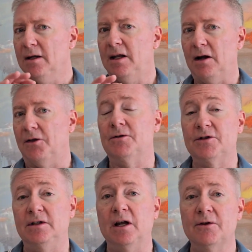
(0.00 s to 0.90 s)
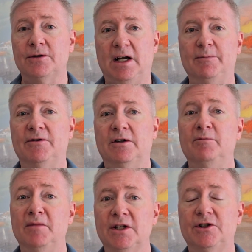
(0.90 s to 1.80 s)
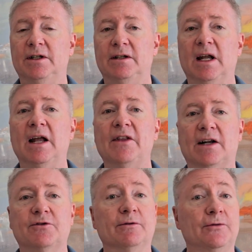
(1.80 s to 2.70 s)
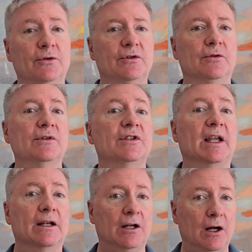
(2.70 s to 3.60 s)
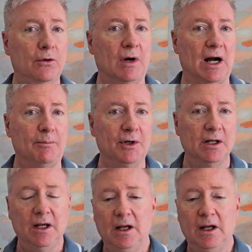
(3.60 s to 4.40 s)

Now, there's another type of commission, and that's referred to as a co-op.